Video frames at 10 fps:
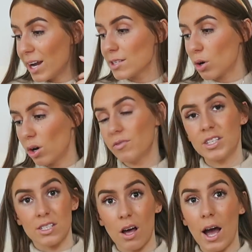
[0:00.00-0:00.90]
Grace
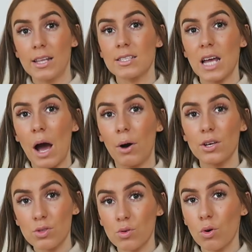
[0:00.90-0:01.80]
Oliver Designs. Now,
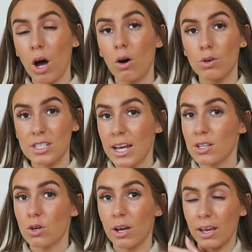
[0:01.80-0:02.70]
I saw her on
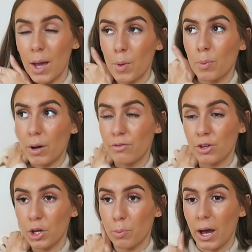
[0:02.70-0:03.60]
TikTok, it came up on my
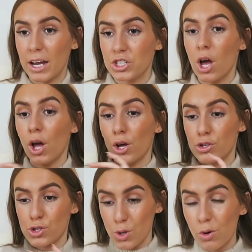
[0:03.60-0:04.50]
For You page.
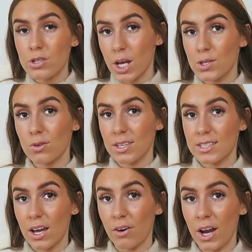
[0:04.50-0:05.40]
As soon as I saw
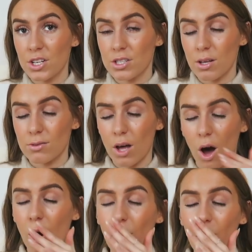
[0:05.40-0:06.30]
these decorations, I was
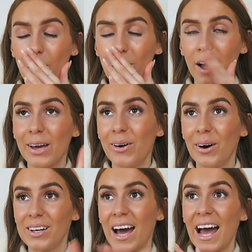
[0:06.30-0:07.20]
like, oh my
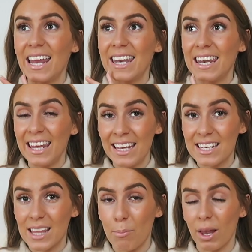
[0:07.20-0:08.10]
god, I
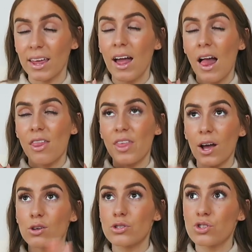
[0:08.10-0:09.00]
need them. Like,
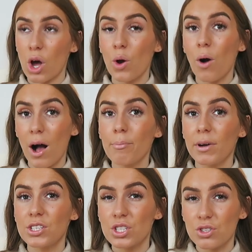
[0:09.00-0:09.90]
they are so up
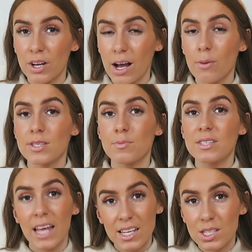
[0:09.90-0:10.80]
my street, I was
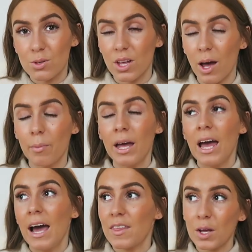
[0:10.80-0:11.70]
obsessed with them.
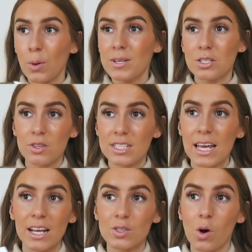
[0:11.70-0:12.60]
Then they commented on the
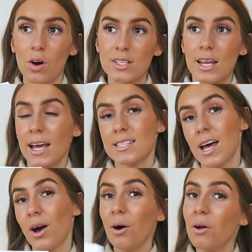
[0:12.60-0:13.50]
TikTok to like
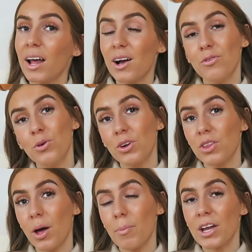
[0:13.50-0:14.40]
say, oh, like, I've
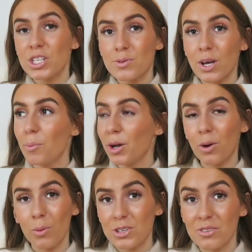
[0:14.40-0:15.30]
ordered them, and she was like, oh my
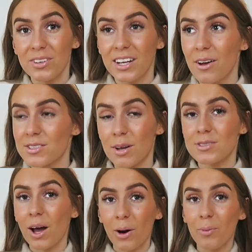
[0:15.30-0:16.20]
god, I watch your videos. And I
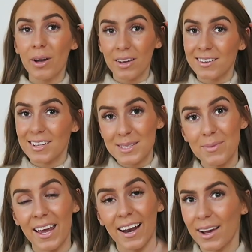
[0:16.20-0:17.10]
was like, oh my goodness
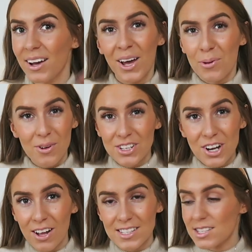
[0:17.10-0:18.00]
me, like, what are the
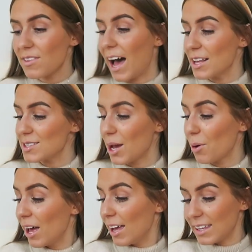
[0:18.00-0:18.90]
chances of that?
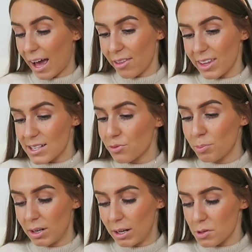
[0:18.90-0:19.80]
So yeah, these are
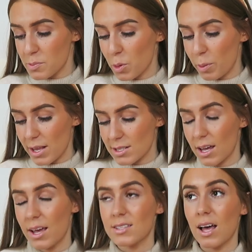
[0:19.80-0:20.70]
from a little small
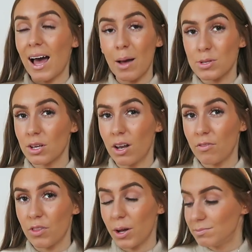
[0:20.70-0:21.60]
business, absolutely
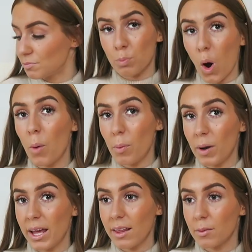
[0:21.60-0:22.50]
love them.
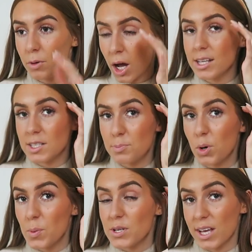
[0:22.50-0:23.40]
Probably the nicest
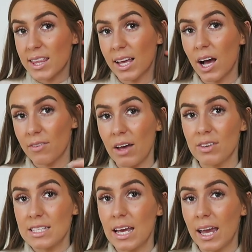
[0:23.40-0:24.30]
baubles I think I've
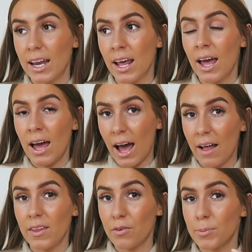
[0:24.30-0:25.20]
ever seen,
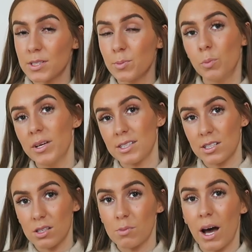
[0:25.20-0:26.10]
and they're from a small
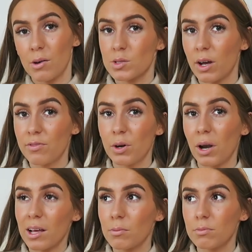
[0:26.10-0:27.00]
business as well, so I feel
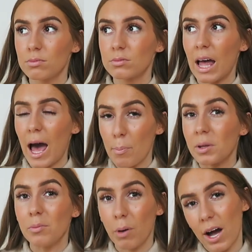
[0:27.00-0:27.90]
like
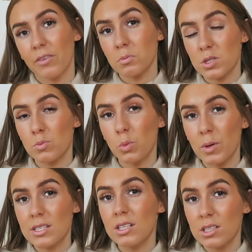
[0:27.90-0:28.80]
happier buying from a small
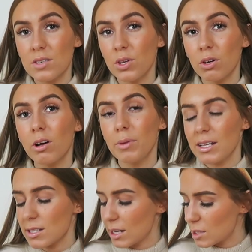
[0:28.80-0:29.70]
business, if you know what I
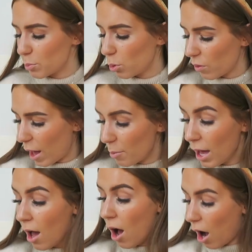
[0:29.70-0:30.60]
mean, to like support them.
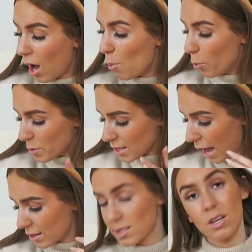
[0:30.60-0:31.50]
I'm
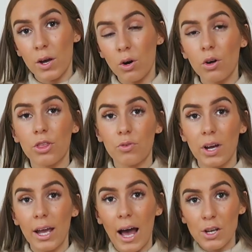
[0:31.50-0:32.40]
obsessed. So I got
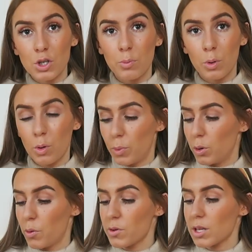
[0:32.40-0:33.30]
three actual
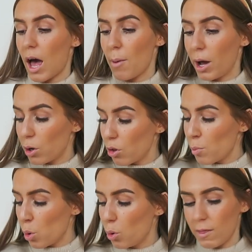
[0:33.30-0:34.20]
baubles. I got
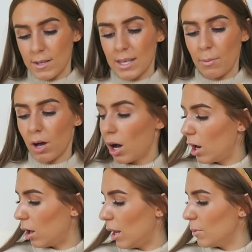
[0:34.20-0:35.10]
them all in the same
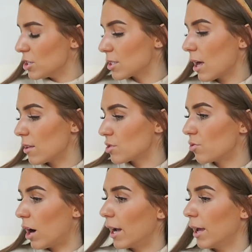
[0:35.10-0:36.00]
color. Let me just get this
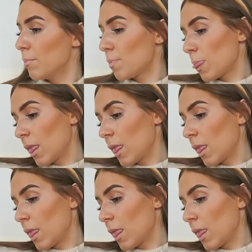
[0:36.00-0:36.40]
right.